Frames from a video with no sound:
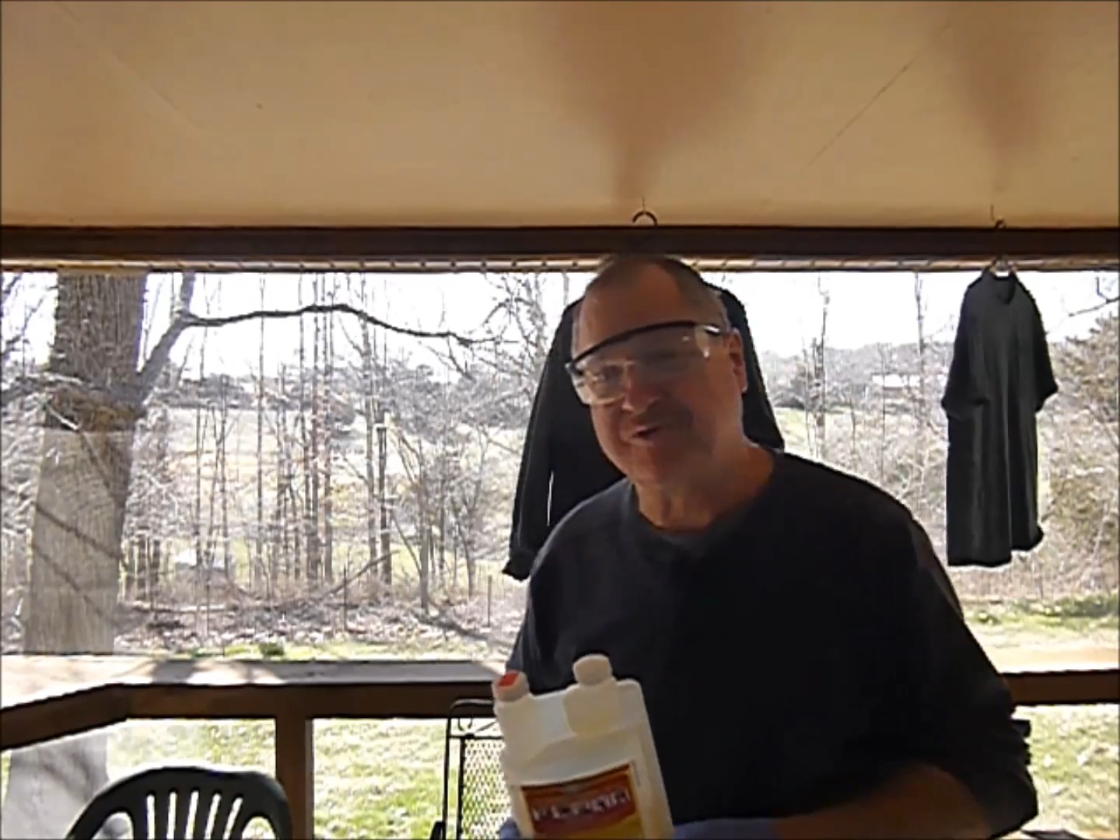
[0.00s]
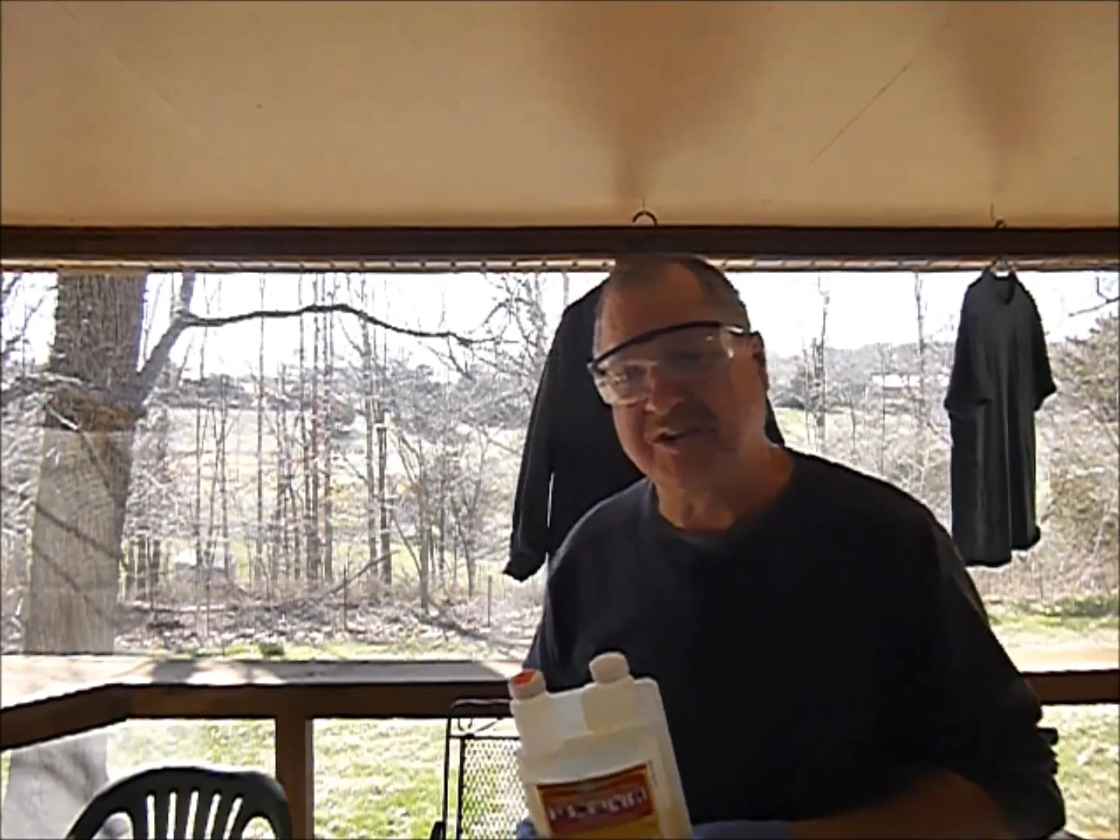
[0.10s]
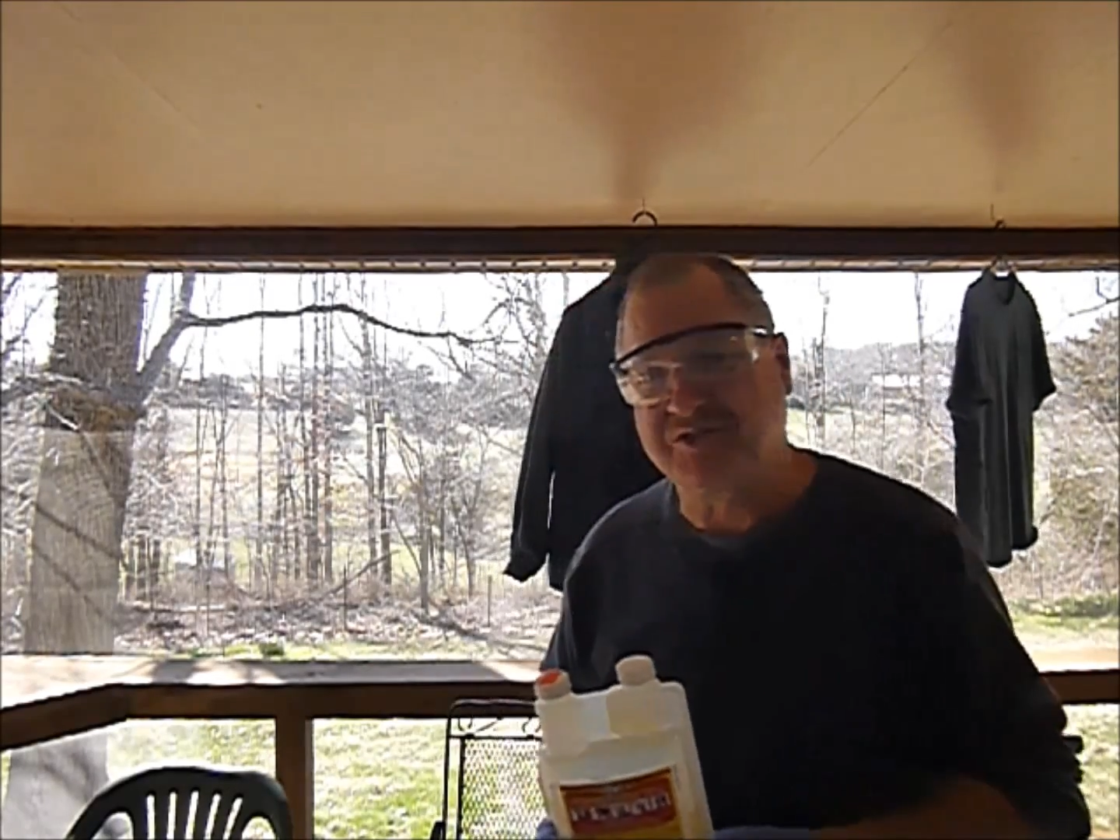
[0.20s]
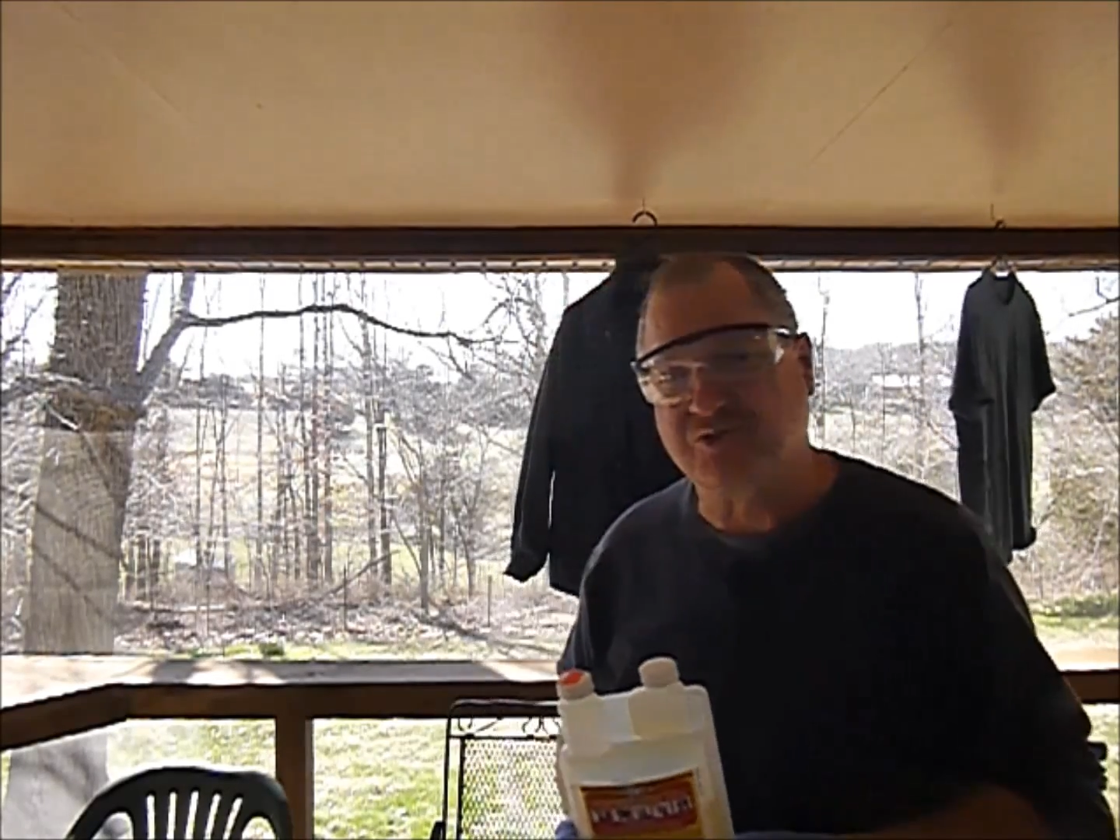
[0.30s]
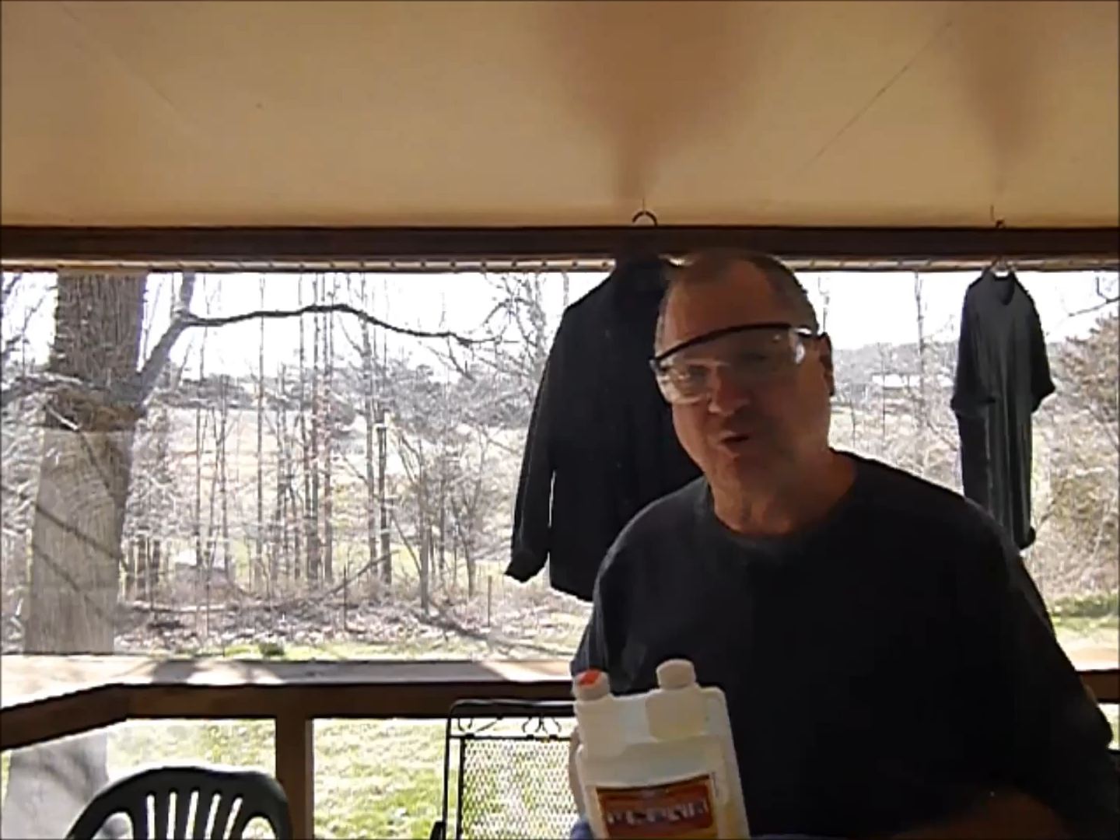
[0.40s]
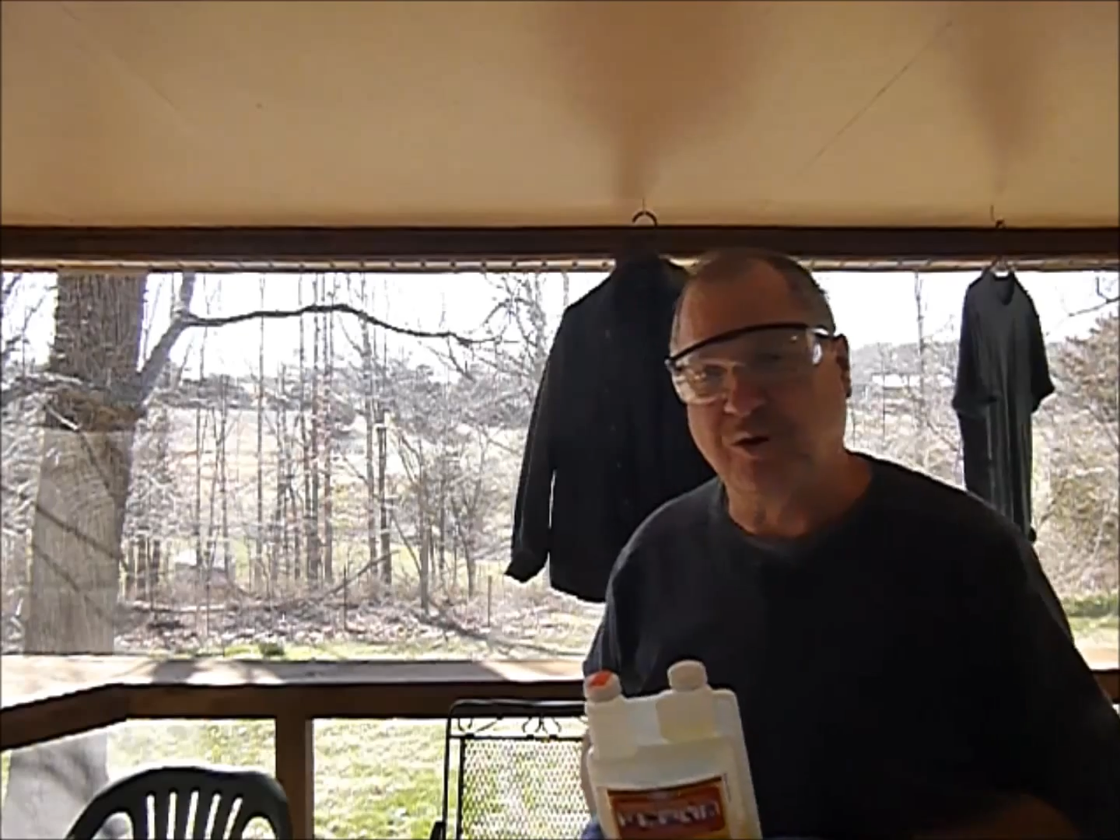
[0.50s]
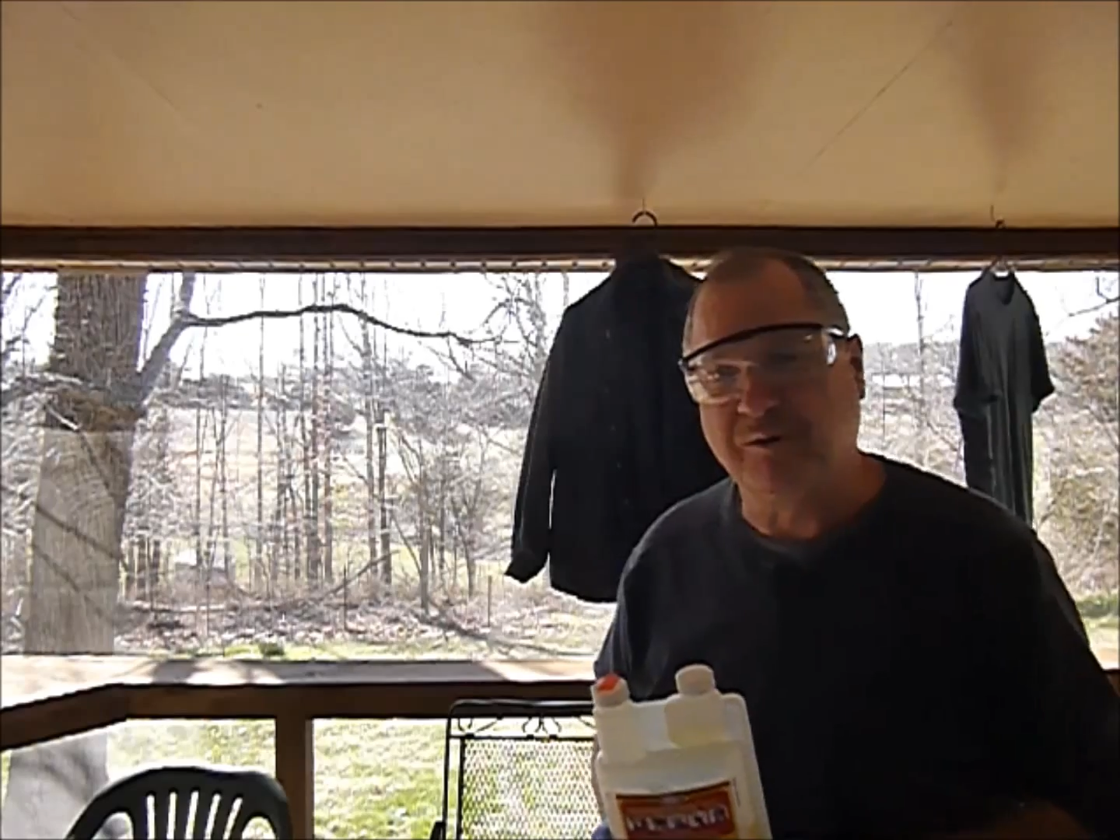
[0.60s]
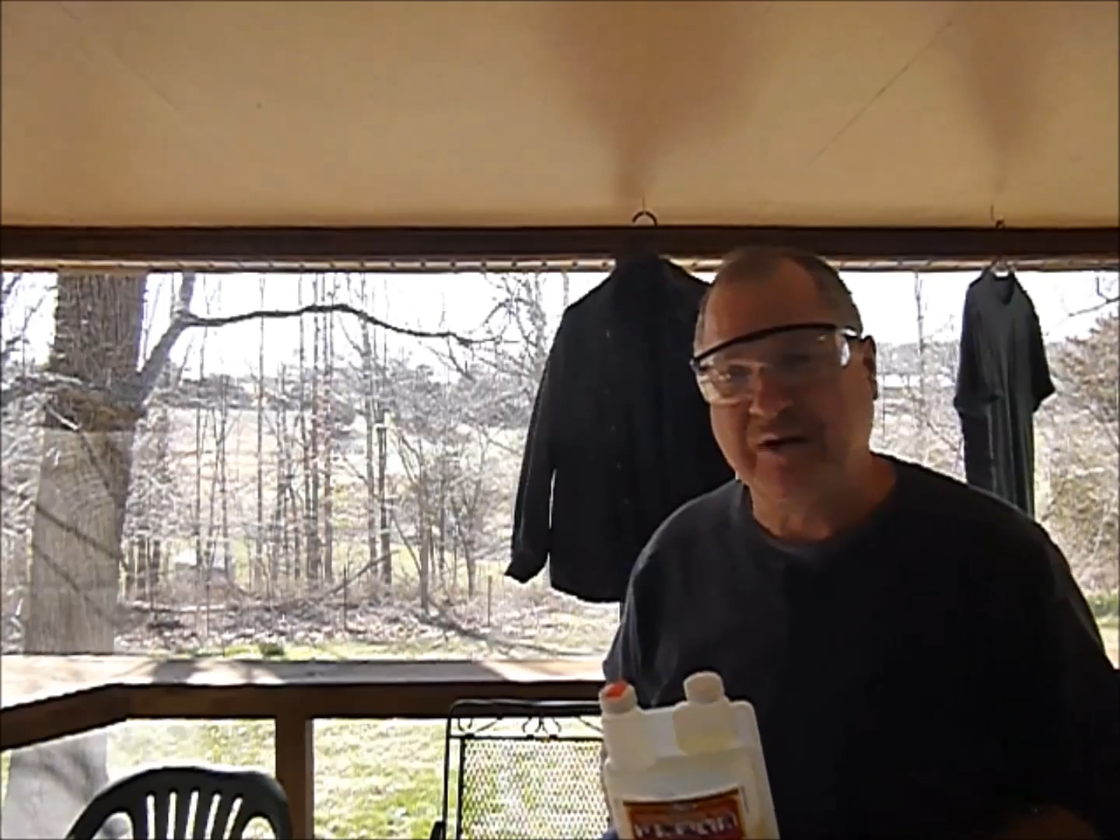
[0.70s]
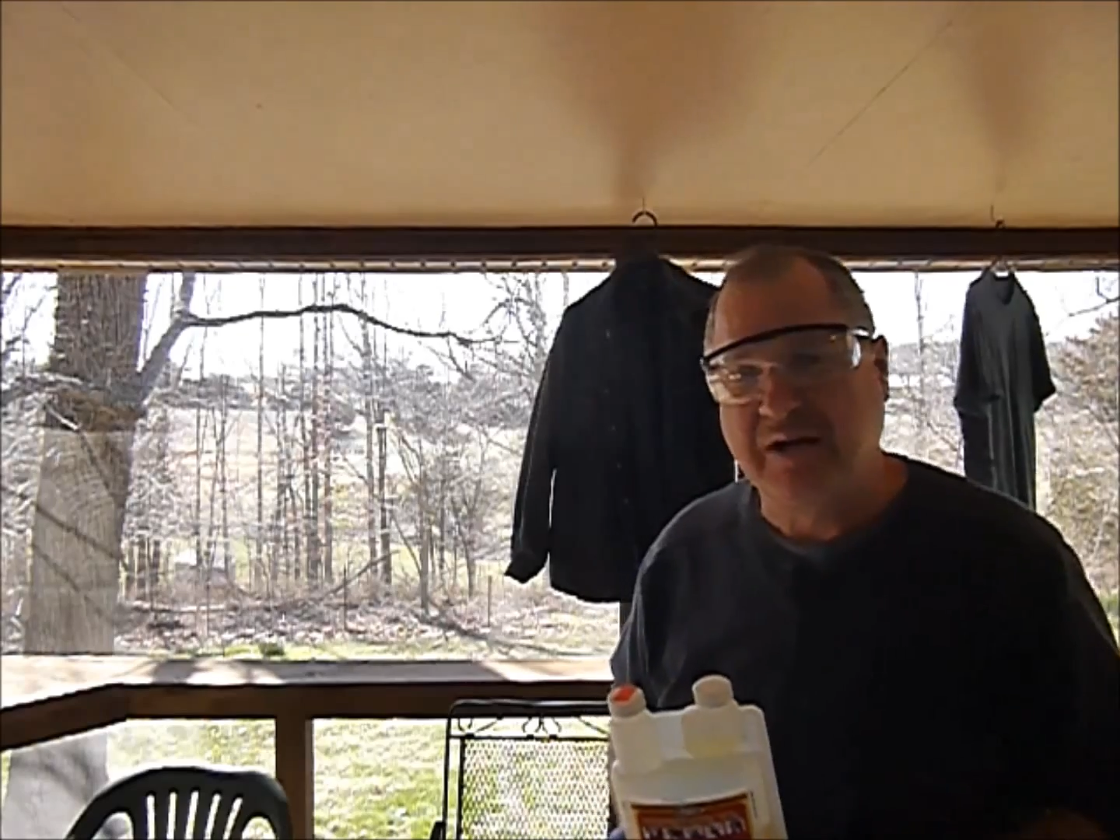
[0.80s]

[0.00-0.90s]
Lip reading: feed store